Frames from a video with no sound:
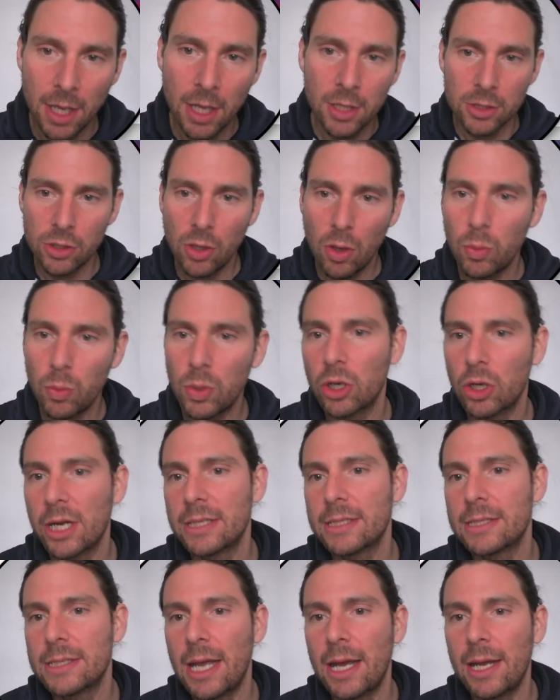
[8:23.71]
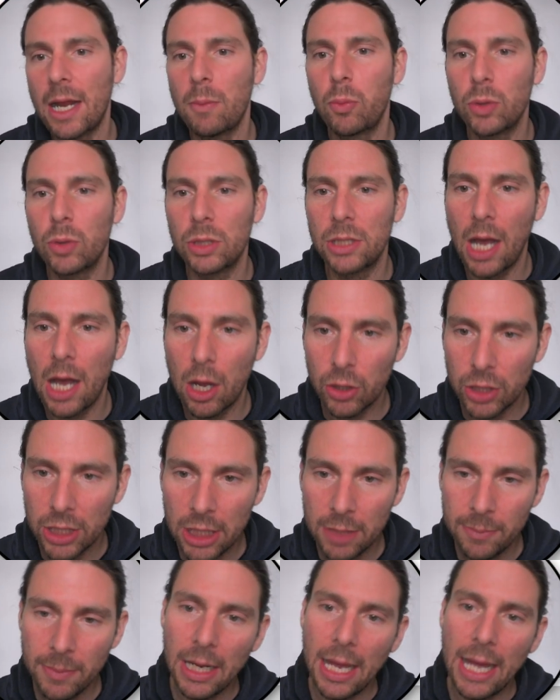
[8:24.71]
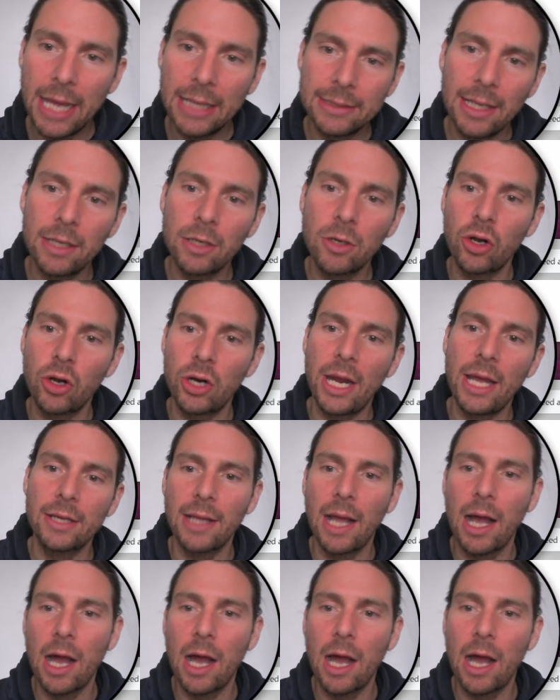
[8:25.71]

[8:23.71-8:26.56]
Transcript: So we're going to sign up with our email and then connect